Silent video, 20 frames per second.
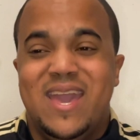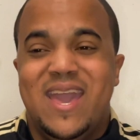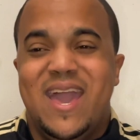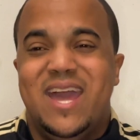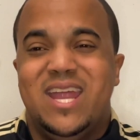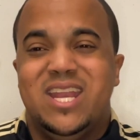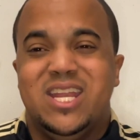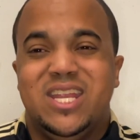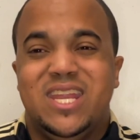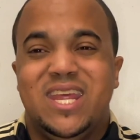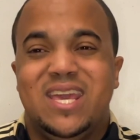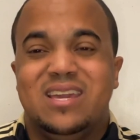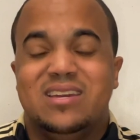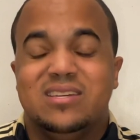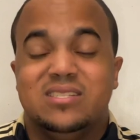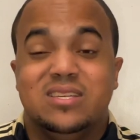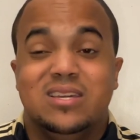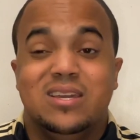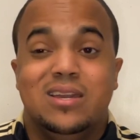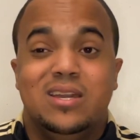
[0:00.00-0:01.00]
And the thing
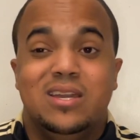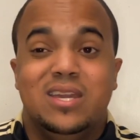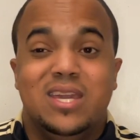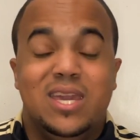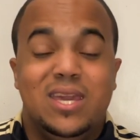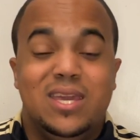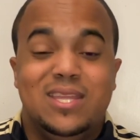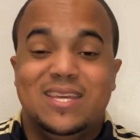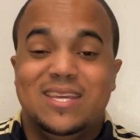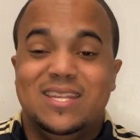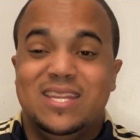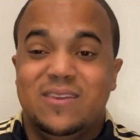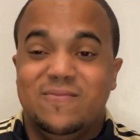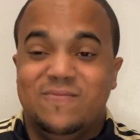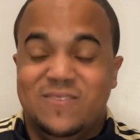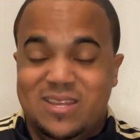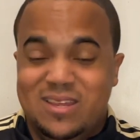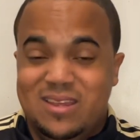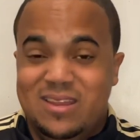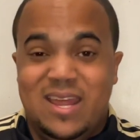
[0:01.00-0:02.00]
is, he didn't
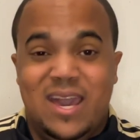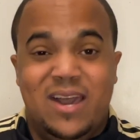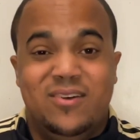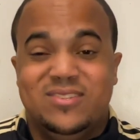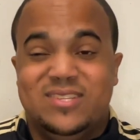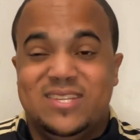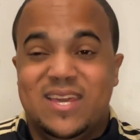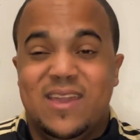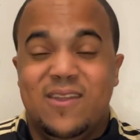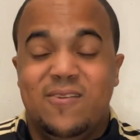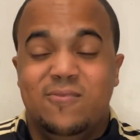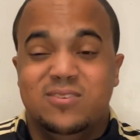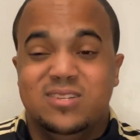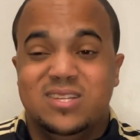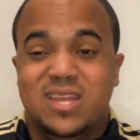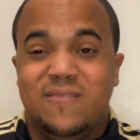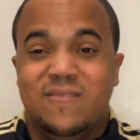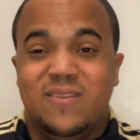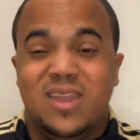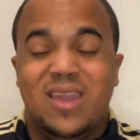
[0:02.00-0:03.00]
even announce that he was
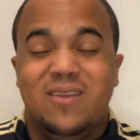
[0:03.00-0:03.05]
leaving.